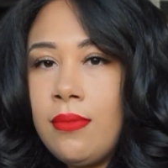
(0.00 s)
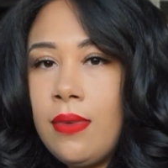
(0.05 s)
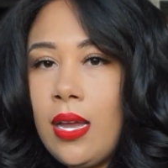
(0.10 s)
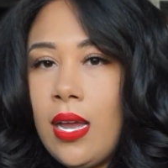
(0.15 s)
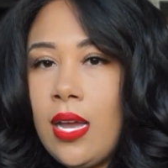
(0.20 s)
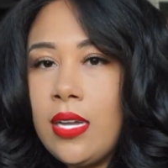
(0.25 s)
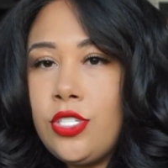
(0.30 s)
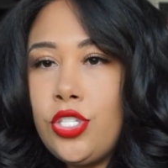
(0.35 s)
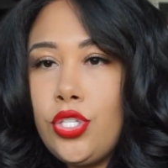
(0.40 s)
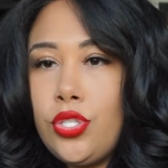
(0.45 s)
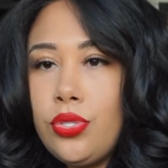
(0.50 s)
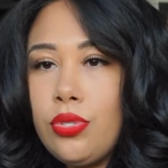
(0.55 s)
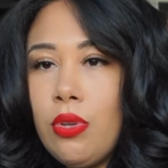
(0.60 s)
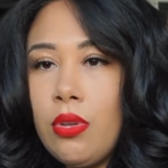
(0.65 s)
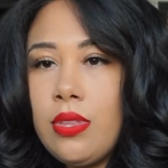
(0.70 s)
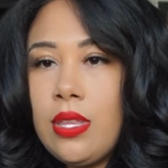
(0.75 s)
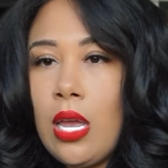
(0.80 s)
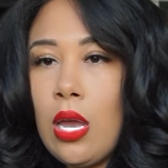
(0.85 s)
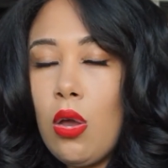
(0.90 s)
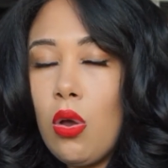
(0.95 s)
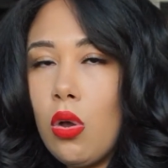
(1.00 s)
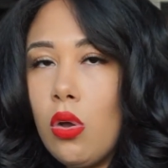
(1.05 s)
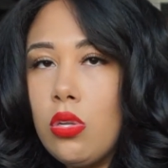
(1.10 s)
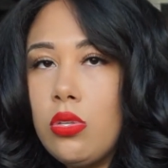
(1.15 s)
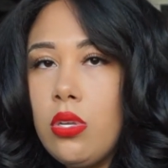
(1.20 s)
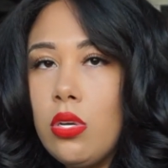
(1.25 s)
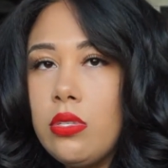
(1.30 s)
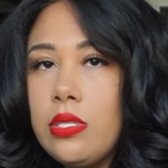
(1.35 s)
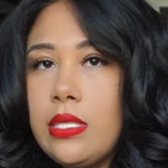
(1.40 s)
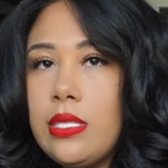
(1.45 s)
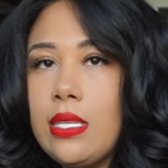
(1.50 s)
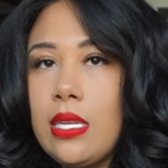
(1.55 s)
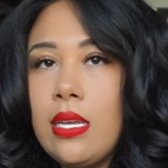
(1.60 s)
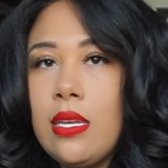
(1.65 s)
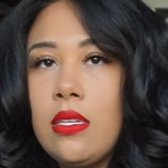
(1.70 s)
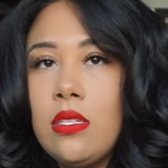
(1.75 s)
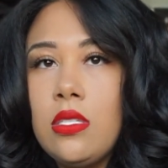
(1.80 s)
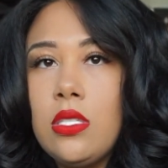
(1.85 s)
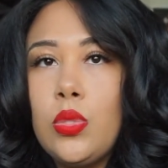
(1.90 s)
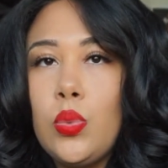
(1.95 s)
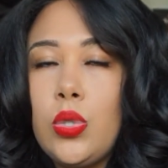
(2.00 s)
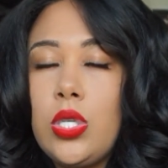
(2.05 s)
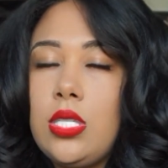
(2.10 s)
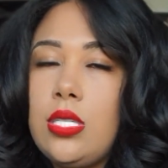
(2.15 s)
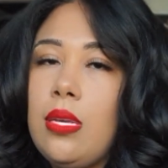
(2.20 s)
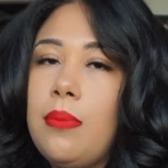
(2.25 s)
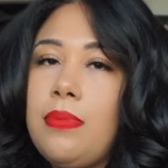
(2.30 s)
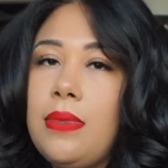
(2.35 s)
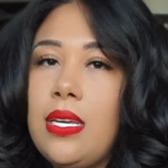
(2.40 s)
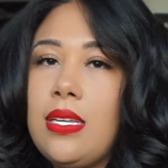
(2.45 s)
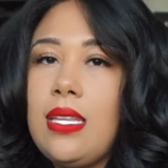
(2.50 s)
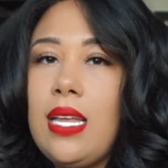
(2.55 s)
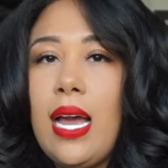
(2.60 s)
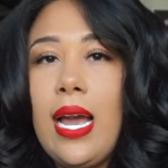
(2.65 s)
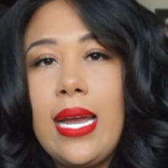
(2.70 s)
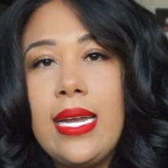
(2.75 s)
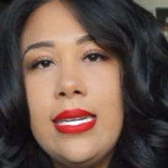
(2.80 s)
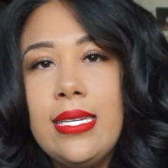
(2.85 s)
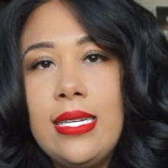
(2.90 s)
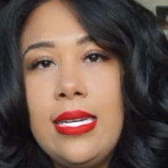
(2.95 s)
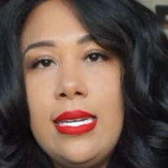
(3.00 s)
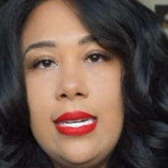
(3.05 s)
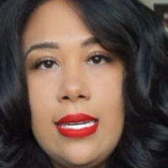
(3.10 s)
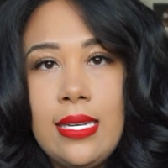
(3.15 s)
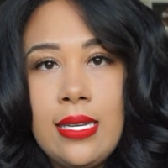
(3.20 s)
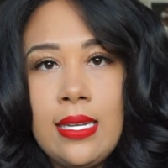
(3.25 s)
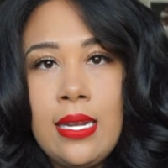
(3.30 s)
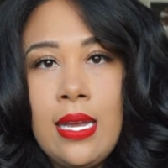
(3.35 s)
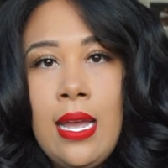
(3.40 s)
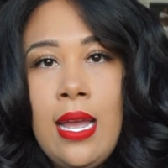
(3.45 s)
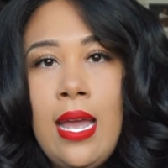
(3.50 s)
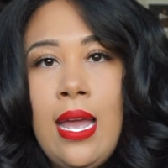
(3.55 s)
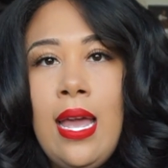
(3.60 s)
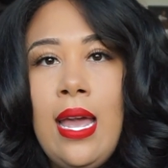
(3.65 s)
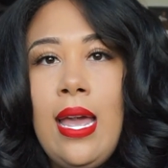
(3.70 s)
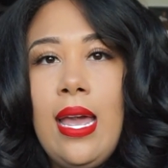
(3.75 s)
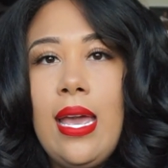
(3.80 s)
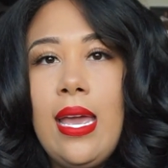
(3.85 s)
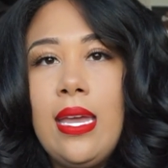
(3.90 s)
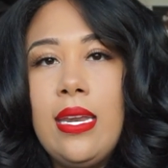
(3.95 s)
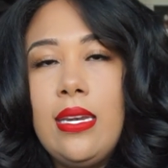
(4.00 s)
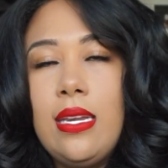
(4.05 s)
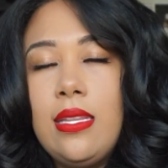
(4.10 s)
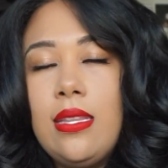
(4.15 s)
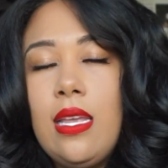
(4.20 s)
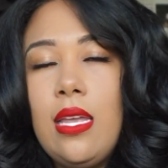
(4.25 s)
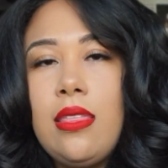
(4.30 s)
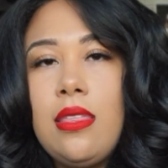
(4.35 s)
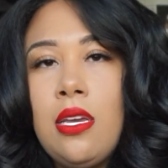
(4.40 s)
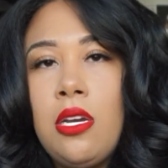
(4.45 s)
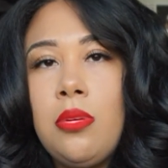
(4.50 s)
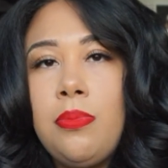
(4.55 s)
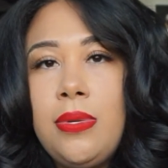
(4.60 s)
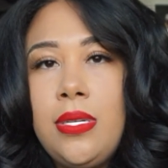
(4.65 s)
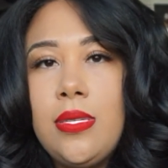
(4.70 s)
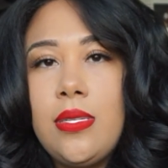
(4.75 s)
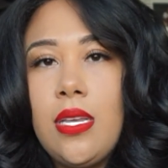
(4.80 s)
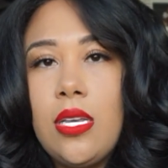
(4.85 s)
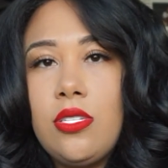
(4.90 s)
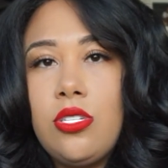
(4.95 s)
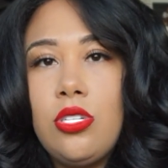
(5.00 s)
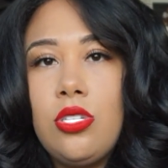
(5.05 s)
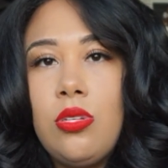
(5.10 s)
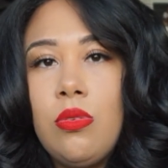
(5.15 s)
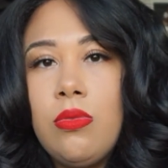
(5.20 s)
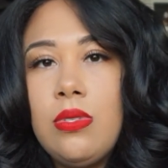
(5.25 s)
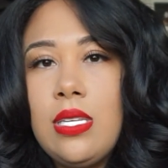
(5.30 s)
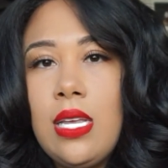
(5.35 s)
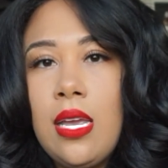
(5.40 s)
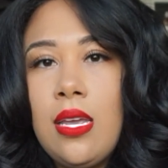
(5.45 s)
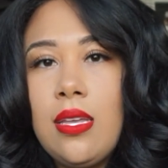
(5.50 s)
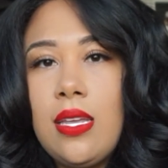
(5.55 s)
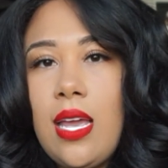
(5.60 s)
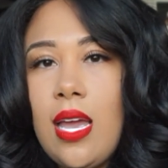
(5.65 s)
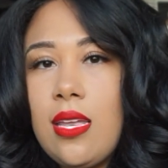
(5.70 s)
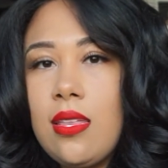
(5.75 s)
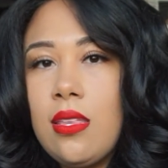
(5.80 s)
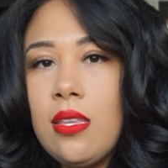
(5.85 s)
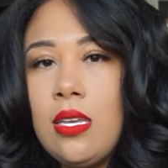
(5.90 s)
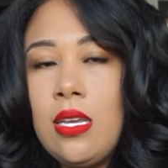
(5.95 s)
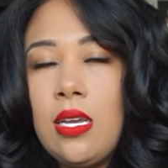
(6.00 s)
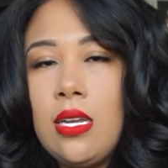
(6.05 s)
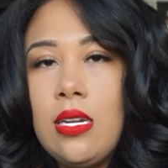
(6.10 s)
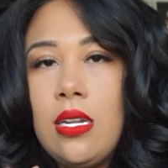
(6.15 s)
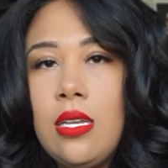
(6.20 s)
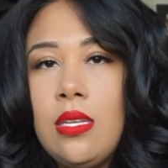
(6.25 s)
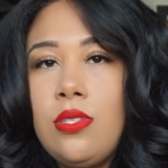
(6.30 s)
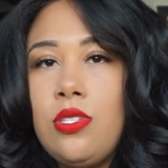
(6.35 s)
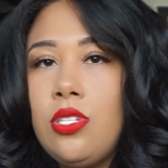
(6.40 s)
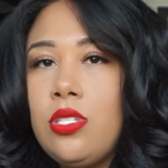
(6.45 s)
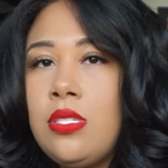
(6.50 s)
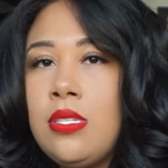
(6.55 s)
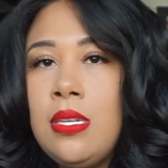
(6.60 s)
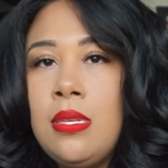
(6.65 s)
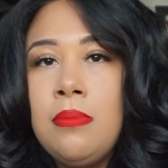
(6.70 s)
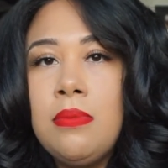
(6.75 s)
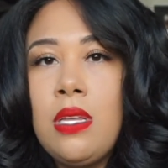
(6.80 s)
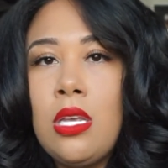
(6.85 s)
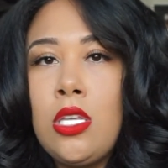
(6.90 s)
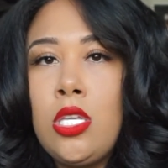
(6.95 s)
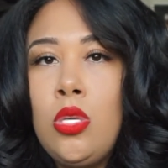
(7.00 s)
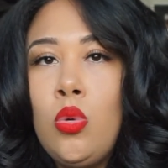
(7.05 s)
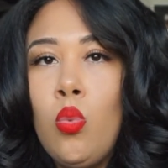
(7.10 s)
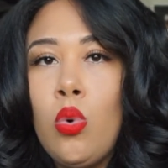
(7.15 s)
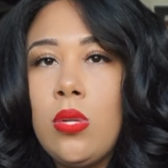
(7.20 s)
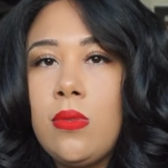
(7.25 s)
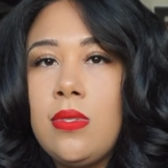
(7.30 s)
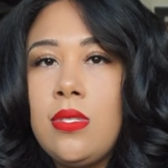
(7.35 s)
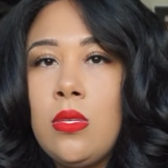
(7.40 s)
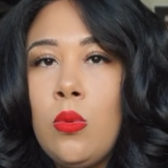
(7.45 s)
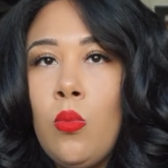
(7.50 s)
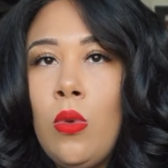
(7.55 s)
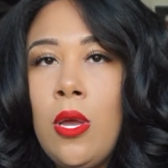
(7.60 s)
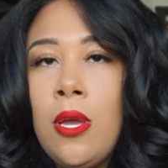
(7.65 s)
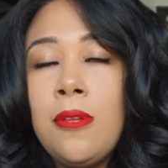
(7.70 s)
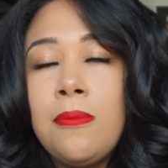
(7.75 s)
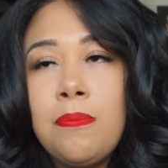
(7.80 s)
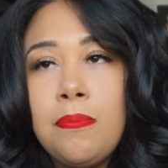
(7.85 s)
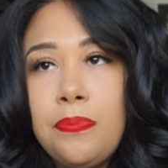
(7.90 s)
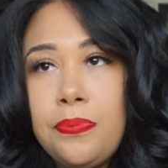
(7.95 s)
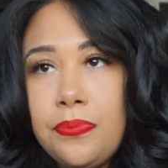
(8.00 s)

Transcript: I just thought that all those things were something that I needed. And in that therapy session, she was like, Kathleen, it just seems like you want someone